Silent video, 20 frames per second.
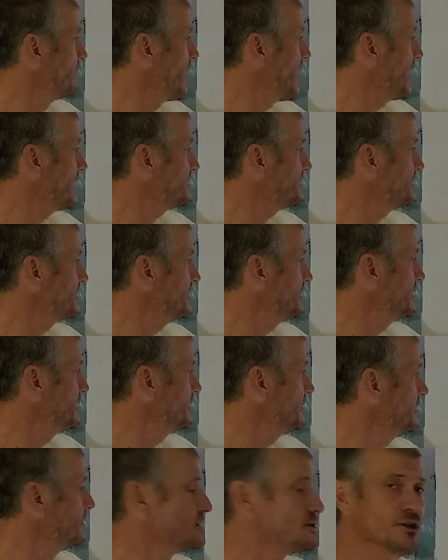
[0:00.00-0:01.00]

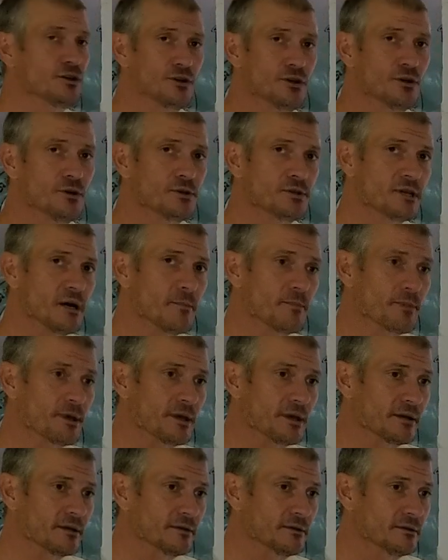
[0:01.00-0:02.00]
asking to do
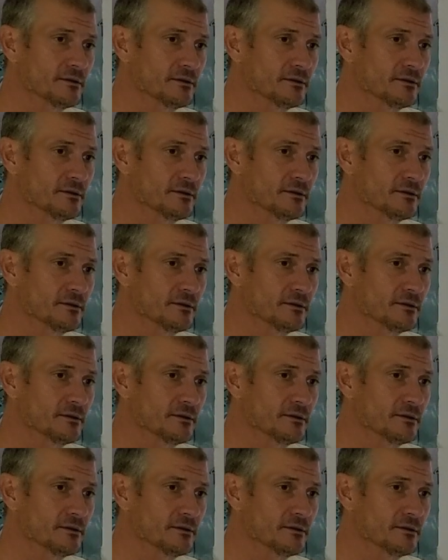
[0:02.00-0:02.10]
something.